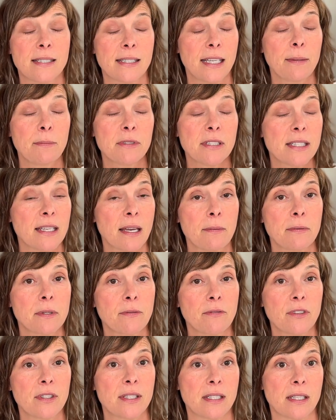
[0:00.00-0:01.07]
seemed
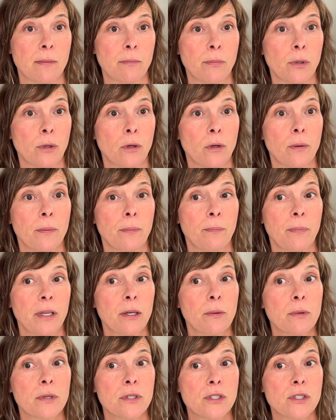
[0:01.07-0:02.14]
deceptively simple, but
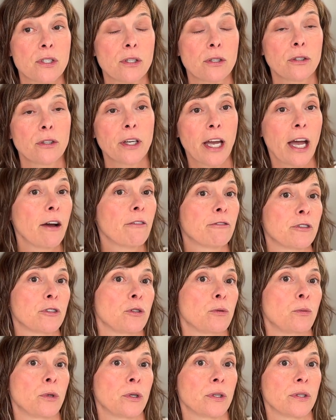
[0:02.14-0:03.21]
it was to look out for the
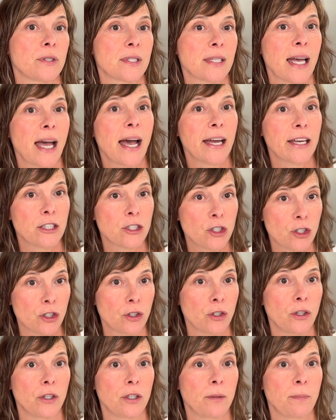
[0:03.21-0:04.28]
words I
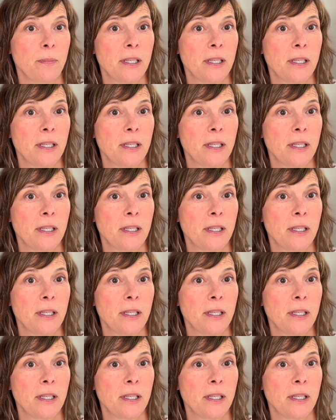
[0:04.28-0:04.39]
should,